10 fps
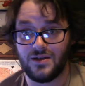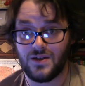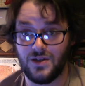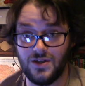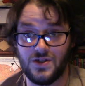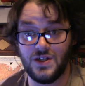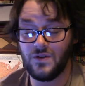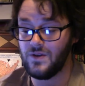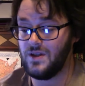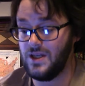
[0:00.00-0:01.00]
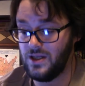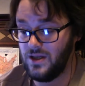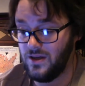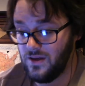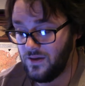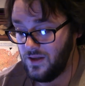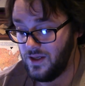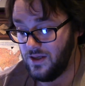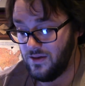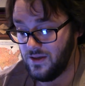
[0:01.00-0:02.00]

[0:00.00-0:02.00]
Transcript: to shield the the